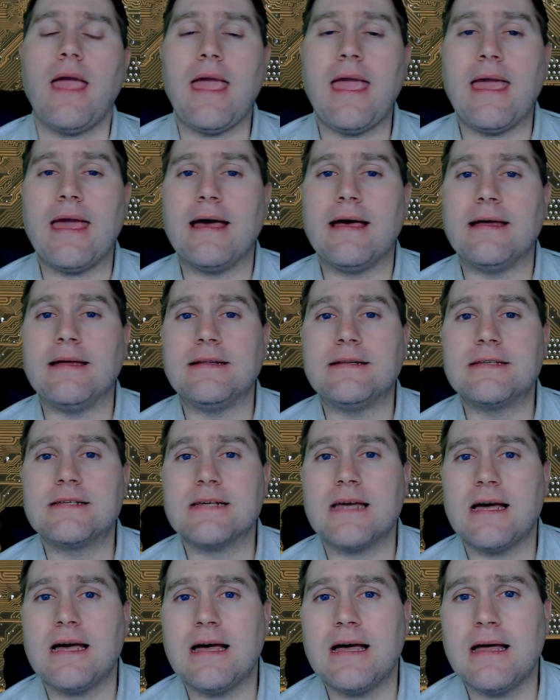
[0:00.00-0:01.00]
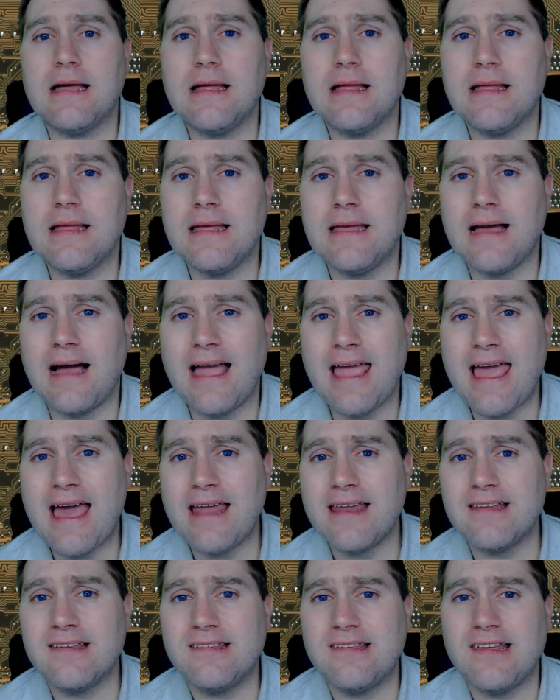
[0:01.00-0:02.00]
and uh, I
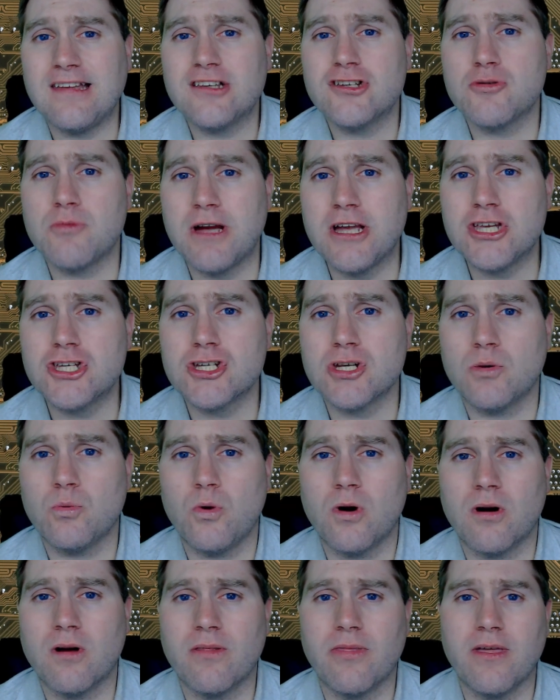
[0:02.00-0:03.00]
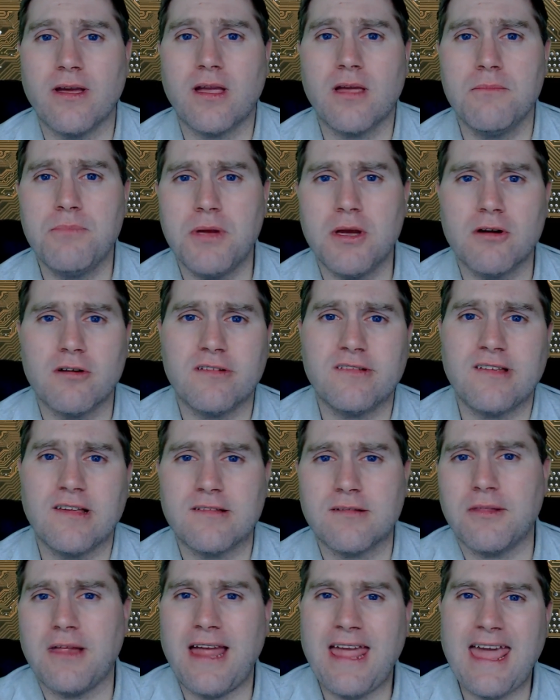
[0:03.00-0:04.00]
had a situation where the computer
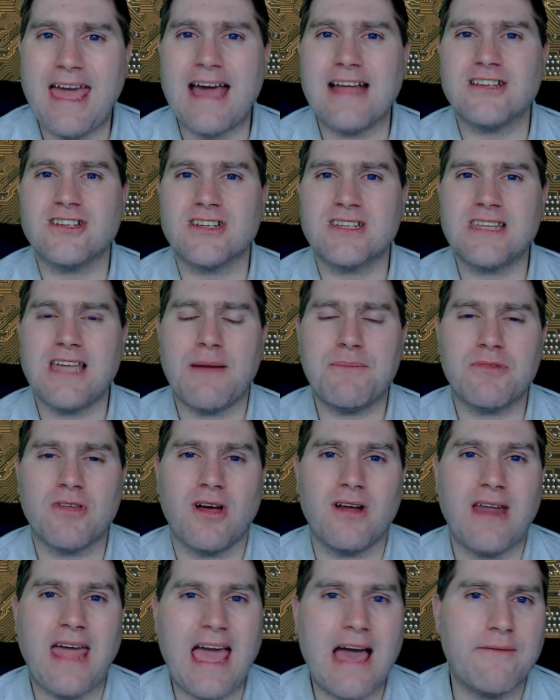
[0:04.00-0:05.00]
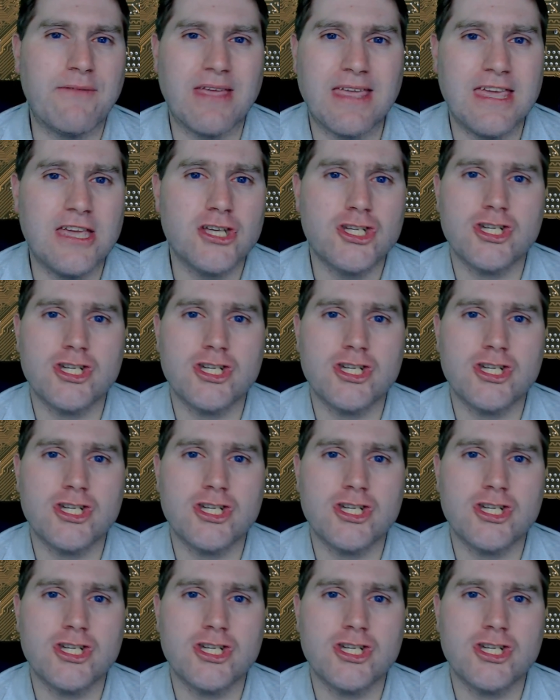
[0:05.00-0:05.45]
system that I had just kept on having